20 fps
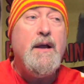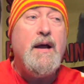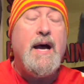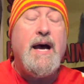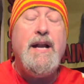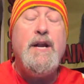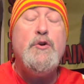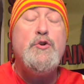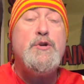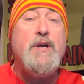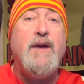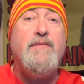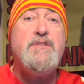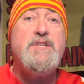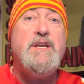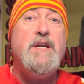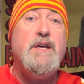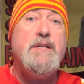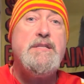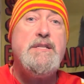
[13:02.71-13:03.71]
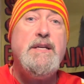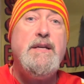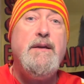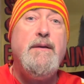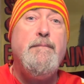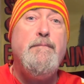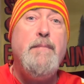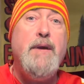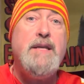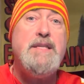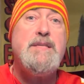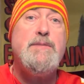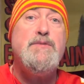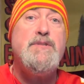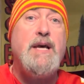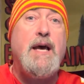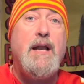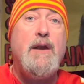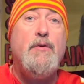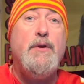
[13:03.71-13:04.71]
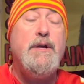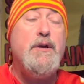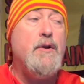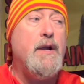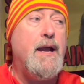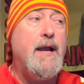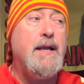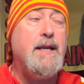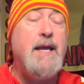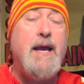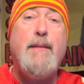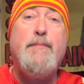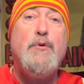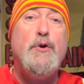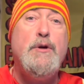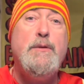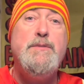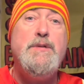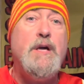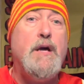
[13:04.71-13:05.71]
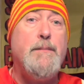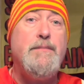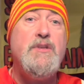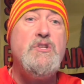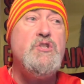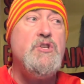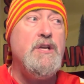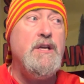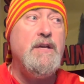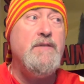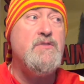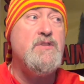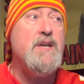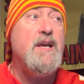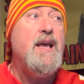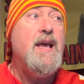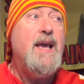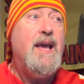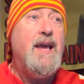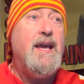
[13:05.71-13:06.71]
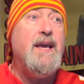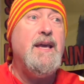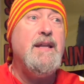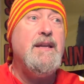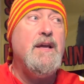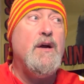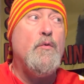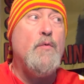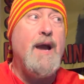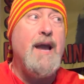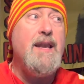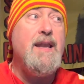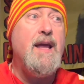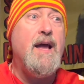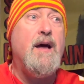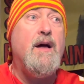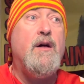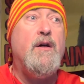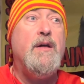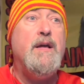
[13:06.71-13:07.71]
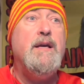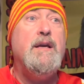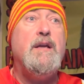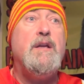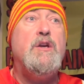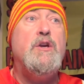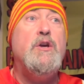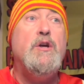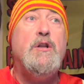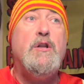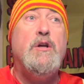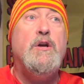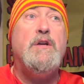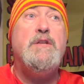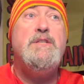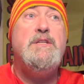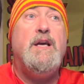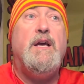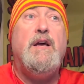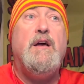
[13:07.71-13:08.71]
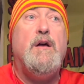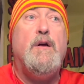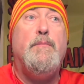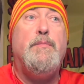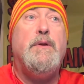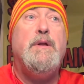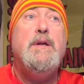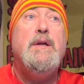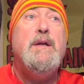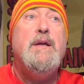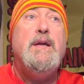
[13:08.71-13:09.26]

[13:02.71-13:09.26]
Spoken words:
I know Travis Kelce made some salary cap room to help the Chiefs, and right now it could look to help.